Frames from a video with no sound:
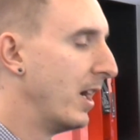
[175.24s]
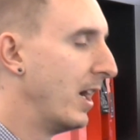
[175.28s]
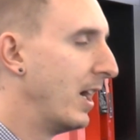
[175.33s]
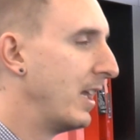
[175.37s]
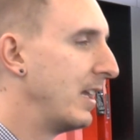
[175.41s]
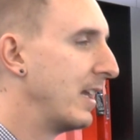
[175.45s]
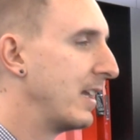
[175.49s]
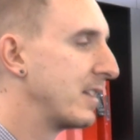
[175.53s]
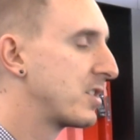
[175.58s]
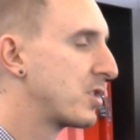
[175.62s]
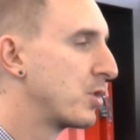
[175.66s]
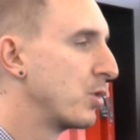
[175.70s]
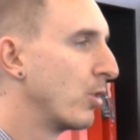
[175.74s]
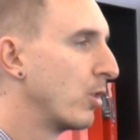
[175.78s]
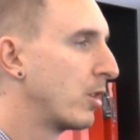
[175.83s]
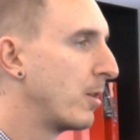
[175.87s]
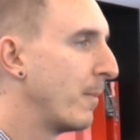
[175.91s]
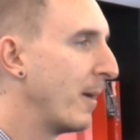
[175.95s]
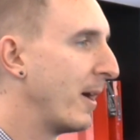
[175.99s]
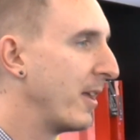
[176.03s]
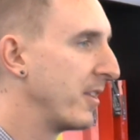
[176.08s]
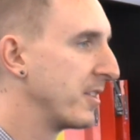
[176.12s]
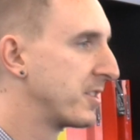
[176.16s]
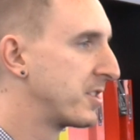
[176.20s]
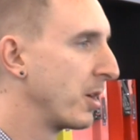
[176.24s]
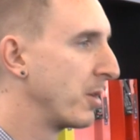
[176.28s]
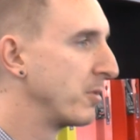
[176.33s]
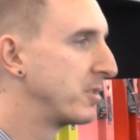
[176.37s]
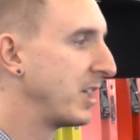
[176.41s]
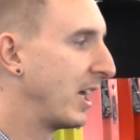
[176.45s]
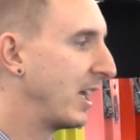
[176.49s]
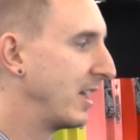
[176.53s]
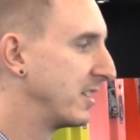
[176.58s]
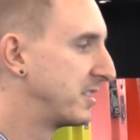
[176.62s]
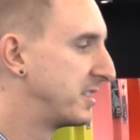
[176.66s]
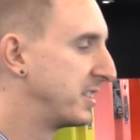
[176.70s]
And let's talk about the
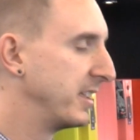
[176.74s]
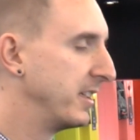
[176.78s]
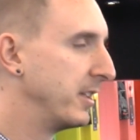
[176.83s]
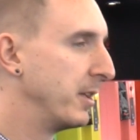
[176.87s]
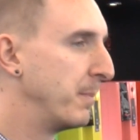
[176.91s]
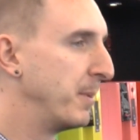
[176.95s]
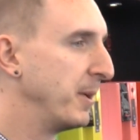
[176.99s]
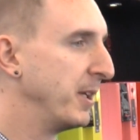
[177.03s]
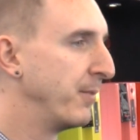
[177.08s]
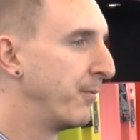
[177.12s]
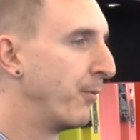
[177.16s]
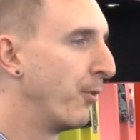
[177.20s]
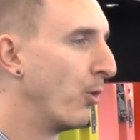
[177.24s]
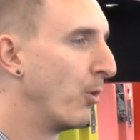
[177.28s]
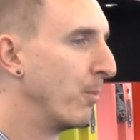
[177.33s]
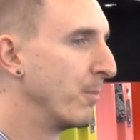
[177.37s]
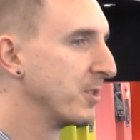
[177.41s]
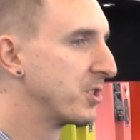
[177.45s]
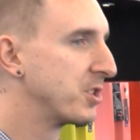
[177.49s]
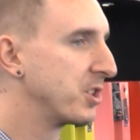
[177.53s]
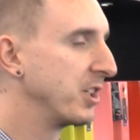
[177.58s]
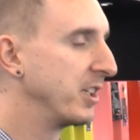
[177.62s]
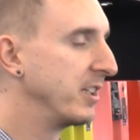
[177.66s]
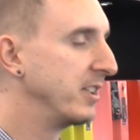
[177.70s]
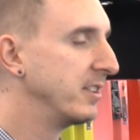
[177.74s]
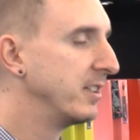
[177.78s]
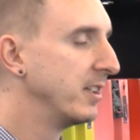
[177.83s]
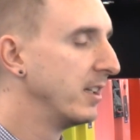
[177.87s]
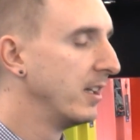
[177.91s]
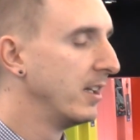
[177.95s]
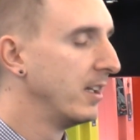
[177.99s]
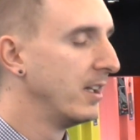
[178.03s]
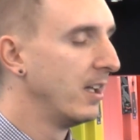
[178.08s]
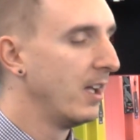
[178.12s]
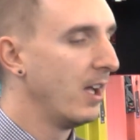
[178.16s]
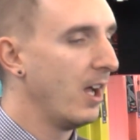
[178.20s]
totality in the B4 machine.
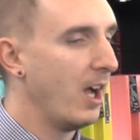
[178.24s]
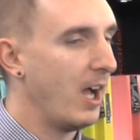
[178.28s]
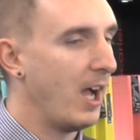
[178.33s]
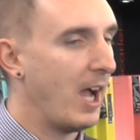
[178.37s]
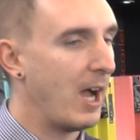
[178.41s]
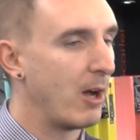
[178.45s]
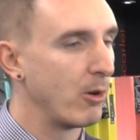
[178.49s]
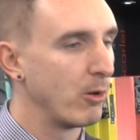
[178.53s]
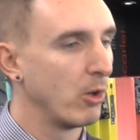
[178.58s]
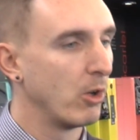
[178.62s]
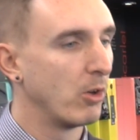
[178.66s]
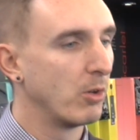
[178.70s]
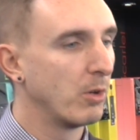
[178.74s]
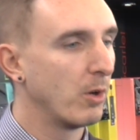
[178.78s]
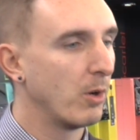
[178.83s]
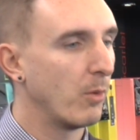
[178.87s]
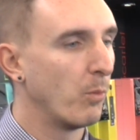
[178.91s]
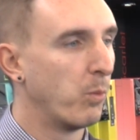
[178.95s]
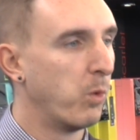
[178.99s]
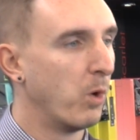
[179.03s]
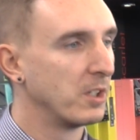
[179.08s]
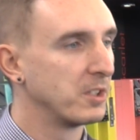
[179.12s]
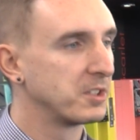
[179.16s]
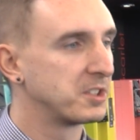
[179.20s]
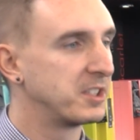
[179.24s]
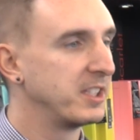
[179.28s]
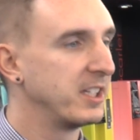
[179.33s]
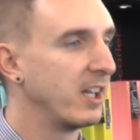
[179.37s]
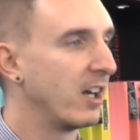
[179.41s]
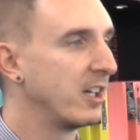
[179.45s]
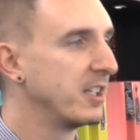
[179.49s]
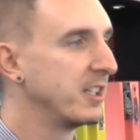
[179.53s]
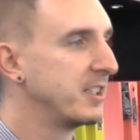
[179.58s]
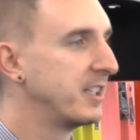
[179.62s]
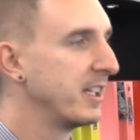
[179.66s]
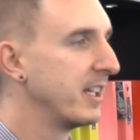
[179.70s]
How long was the
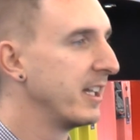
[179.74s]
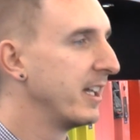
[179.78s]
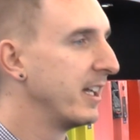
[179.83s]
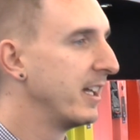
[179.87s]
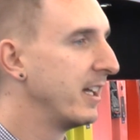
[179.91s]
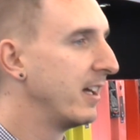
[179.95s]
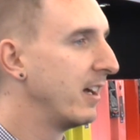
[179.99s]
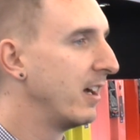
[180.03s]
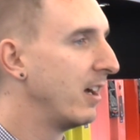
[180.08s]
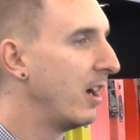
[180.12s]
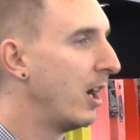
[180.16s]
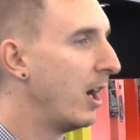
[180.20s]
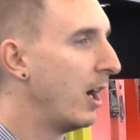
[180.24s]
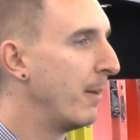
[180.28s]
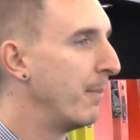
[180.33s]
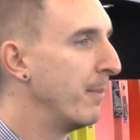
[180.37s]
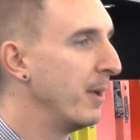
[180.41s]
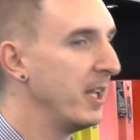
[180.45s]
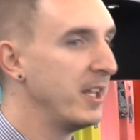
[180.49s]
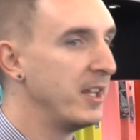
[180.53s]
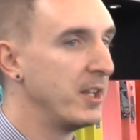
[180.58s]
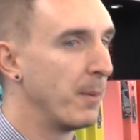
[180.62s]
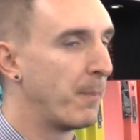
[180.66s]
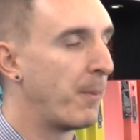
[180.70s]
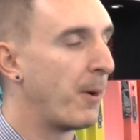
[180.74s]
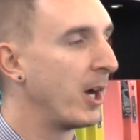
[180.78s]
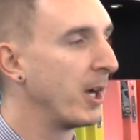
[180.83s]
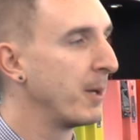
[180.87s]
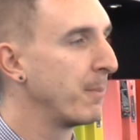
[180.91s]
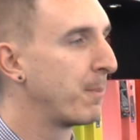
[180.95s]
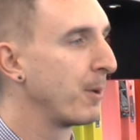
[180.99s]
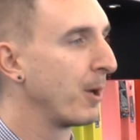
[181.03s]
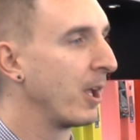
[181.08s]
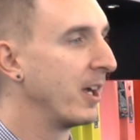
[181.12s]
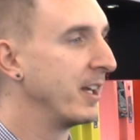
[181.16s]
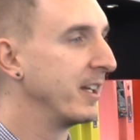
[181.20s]
idea in the
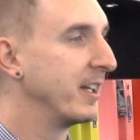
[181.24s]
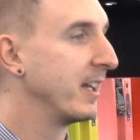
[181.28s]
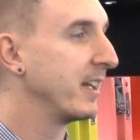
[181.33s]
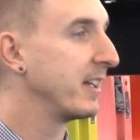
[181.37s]
pipeline,